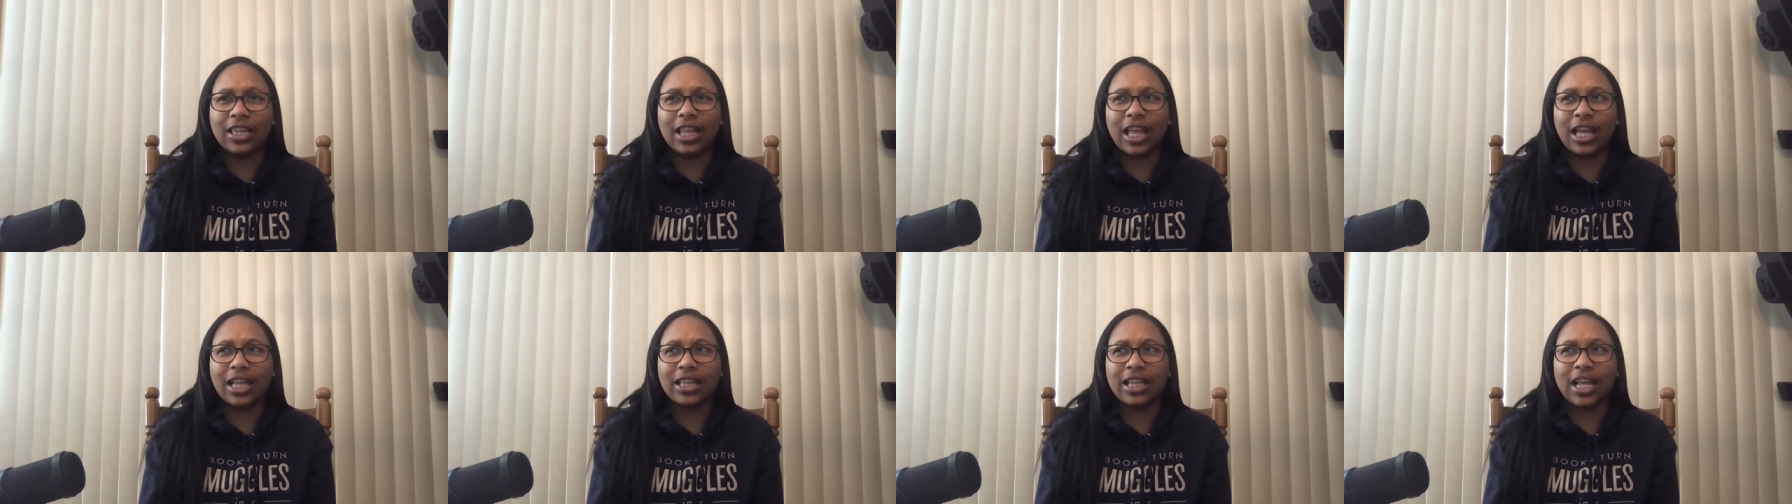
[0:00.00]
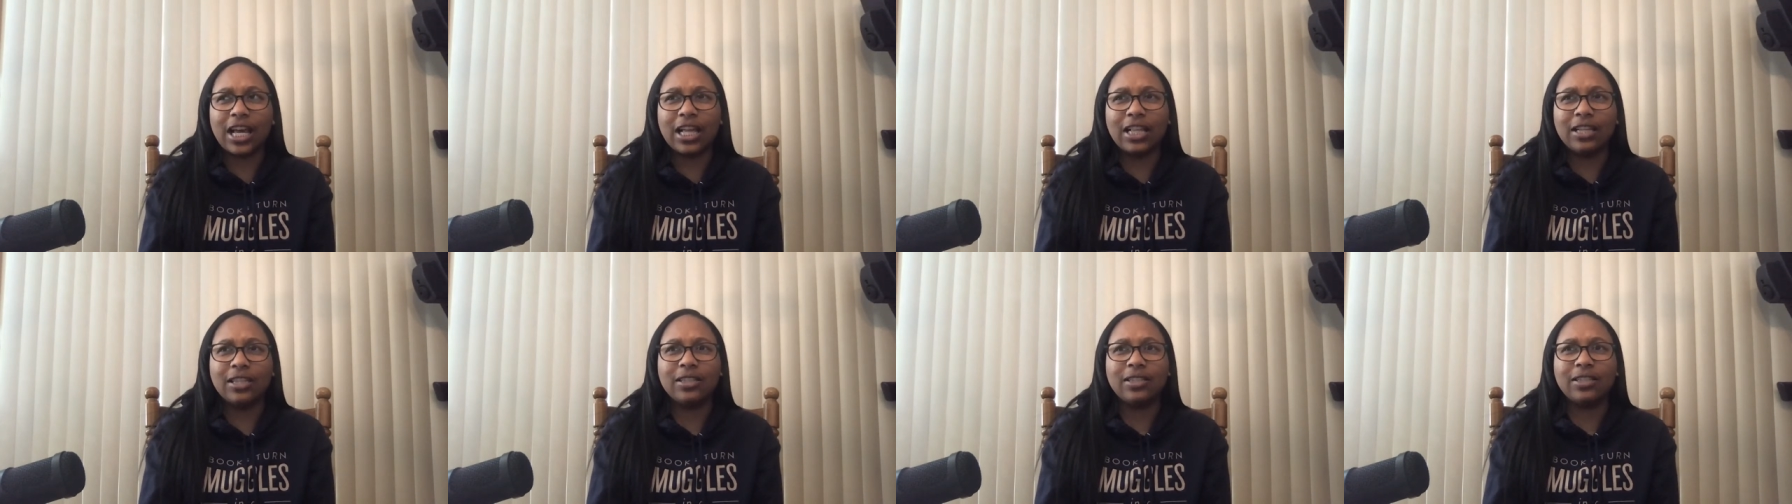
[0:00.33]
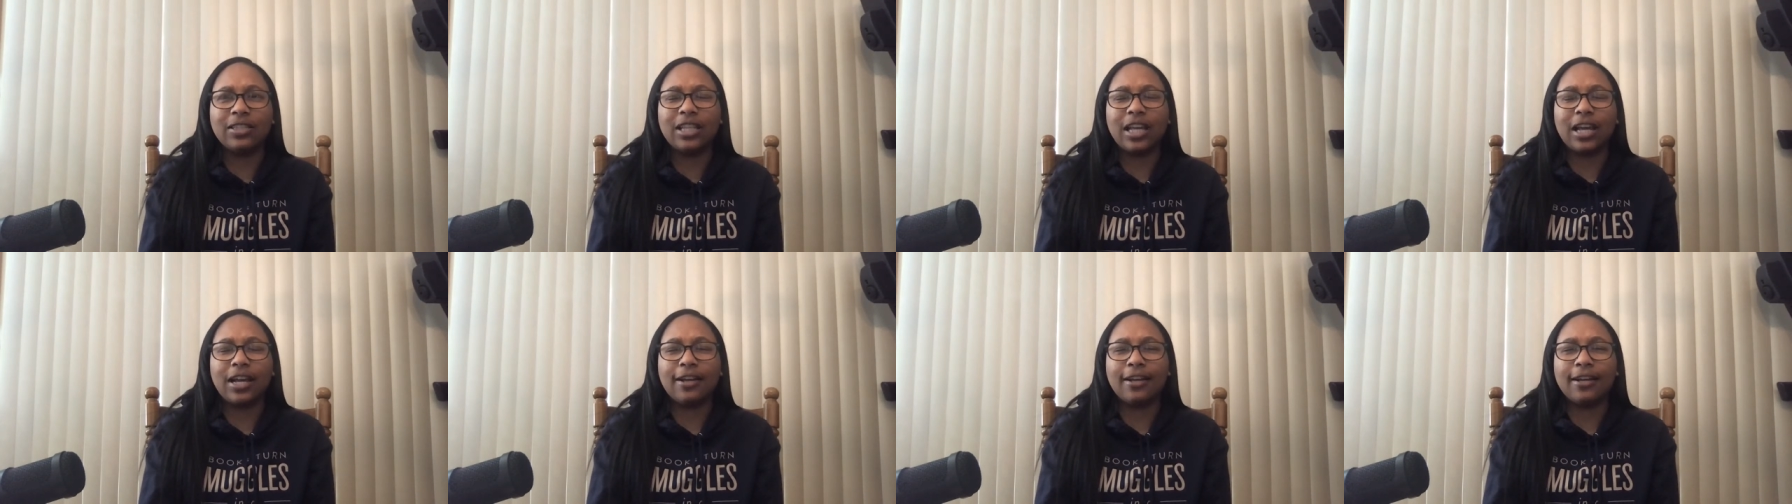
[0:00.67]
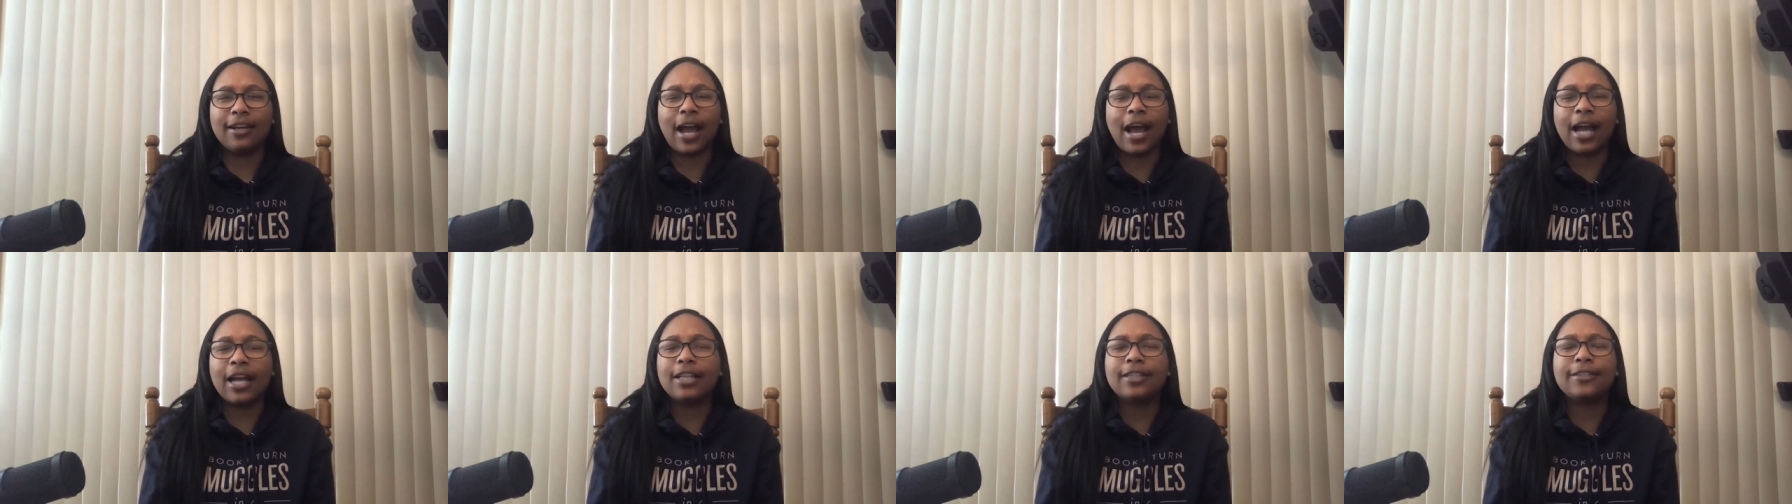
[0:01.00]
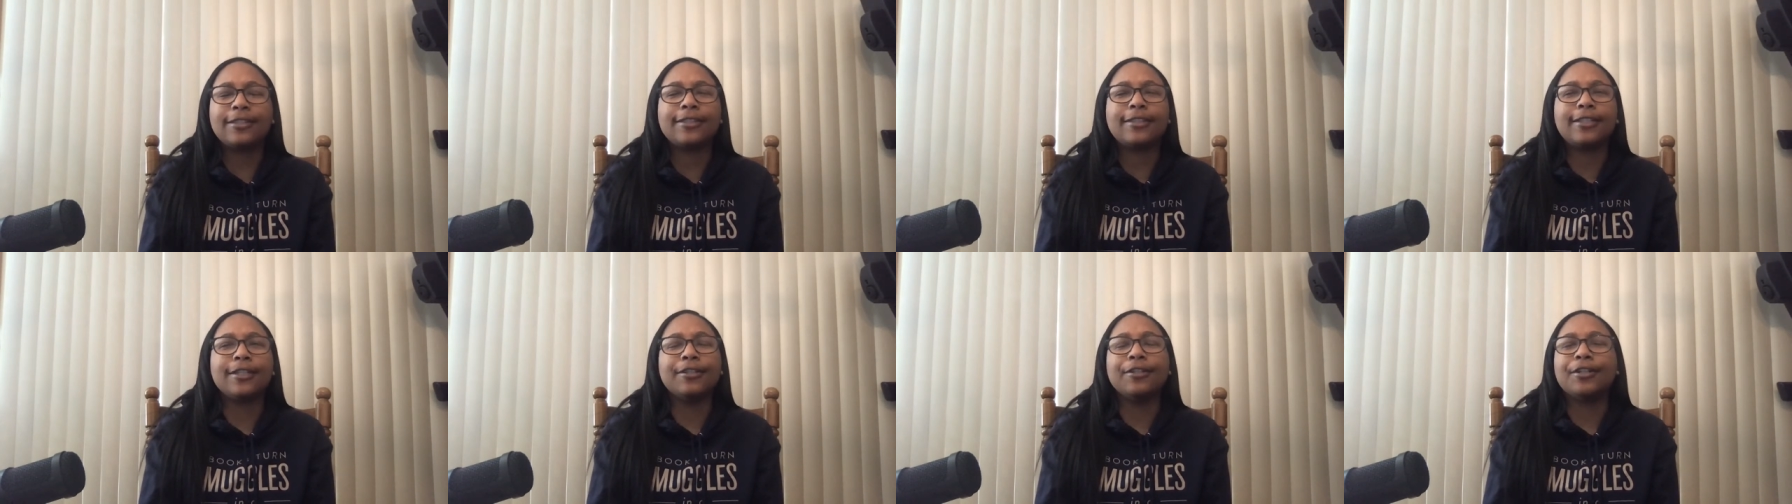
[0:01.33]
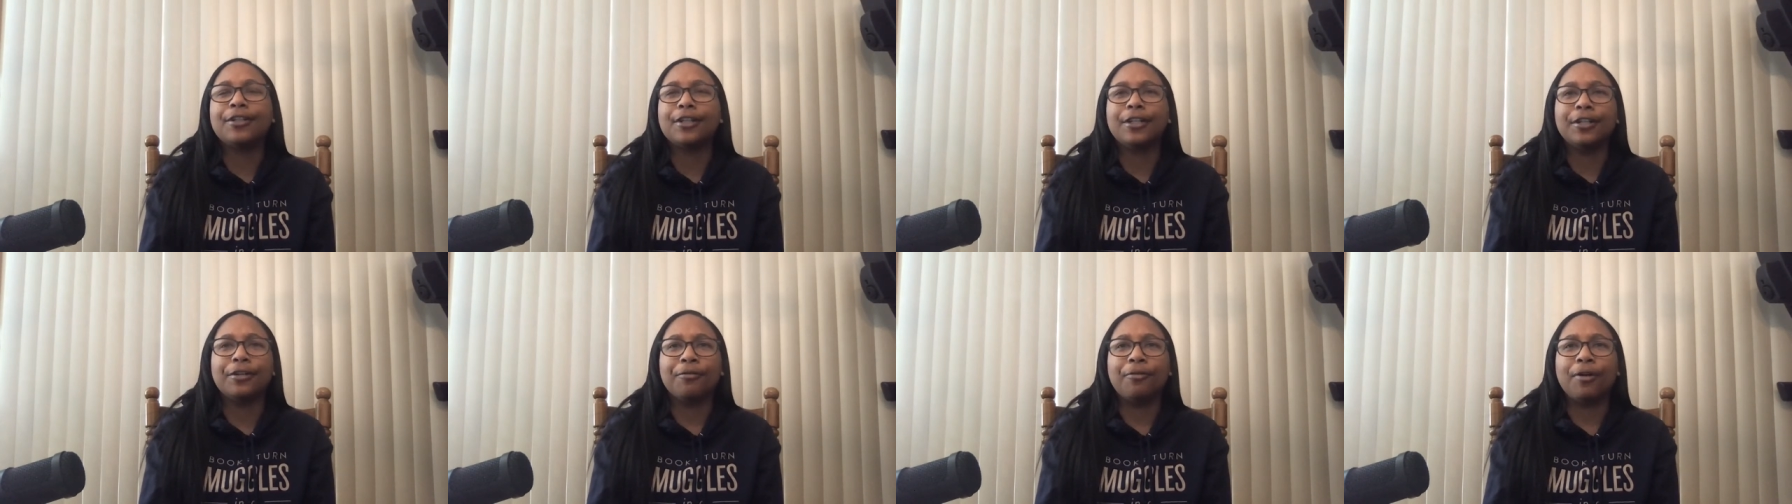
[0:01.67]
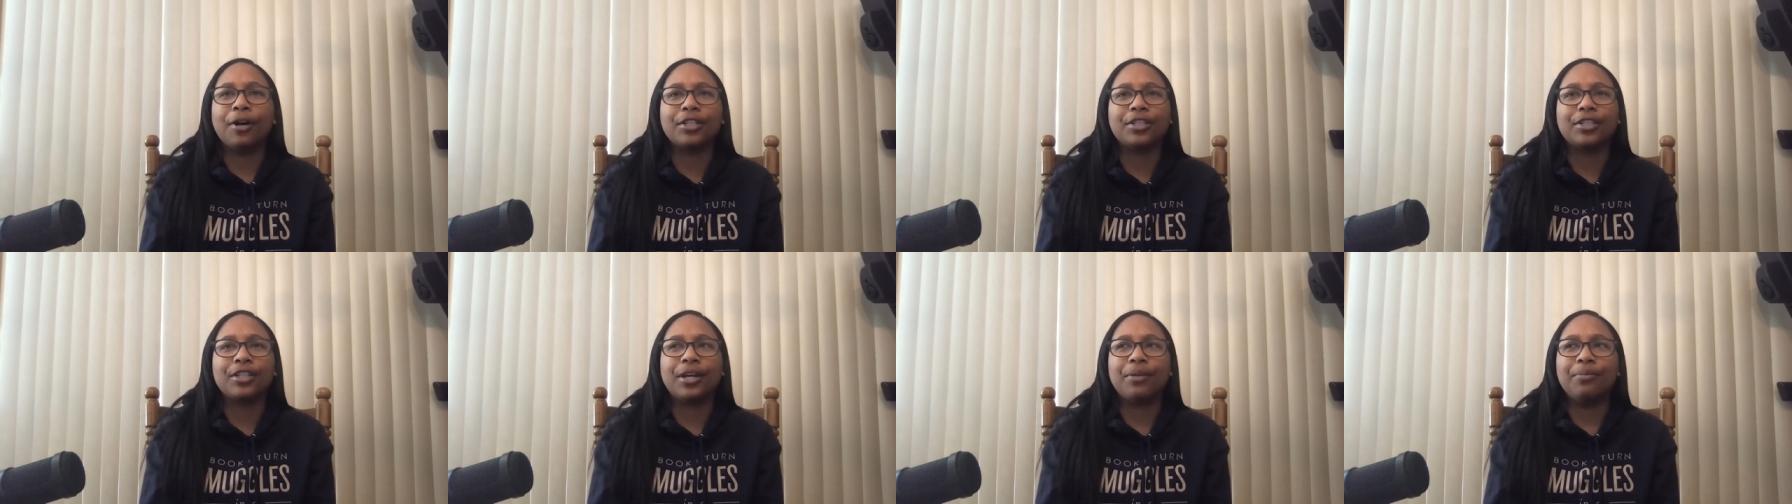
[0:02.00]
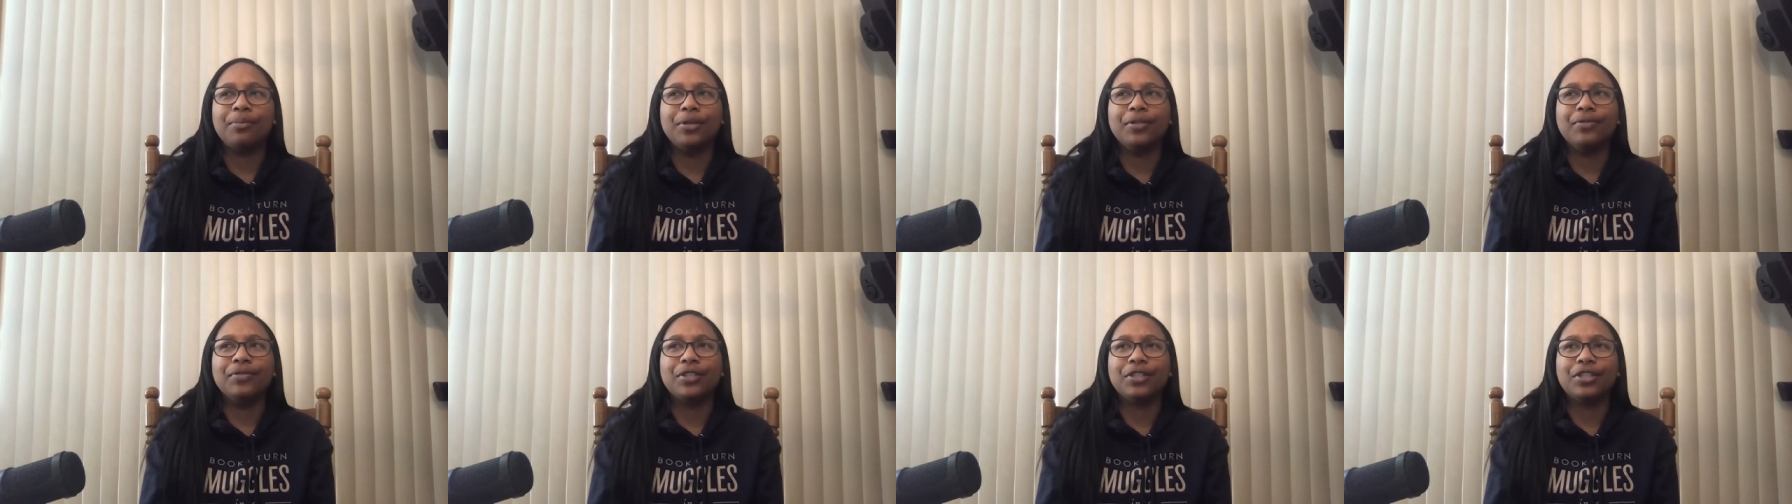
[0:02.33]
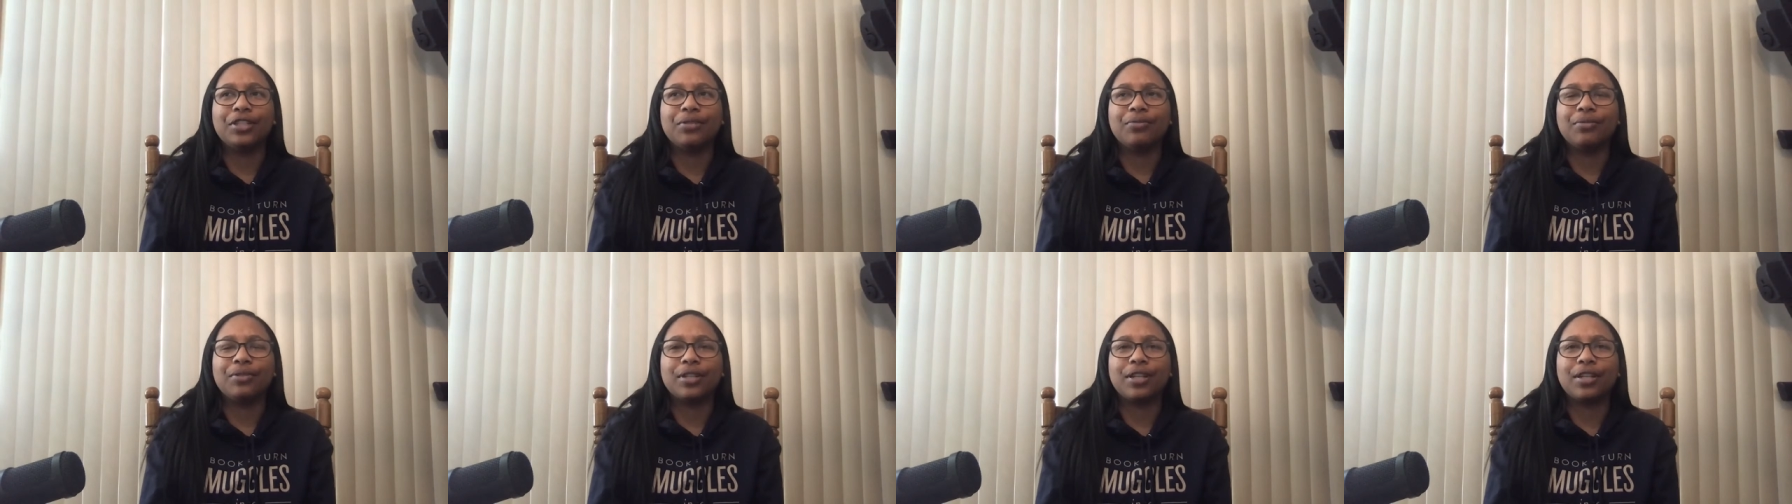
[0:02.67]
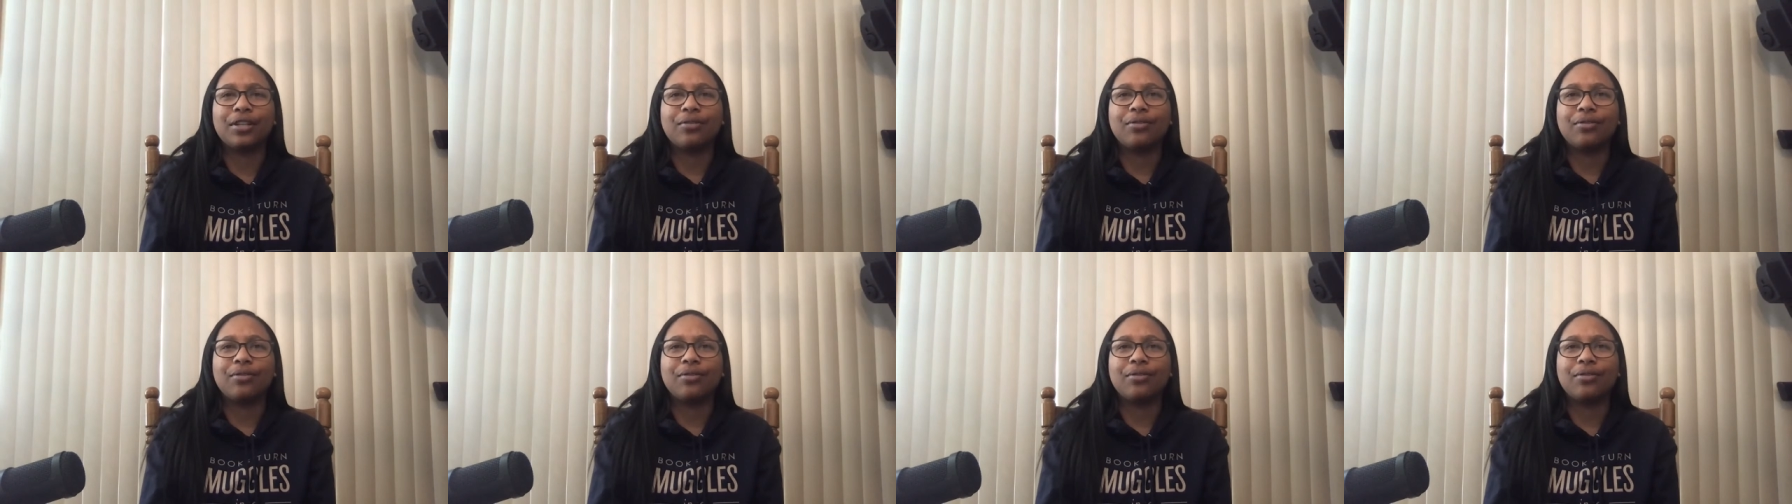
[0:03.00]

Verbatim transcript: like that that I still couldn't watch that movie she was in.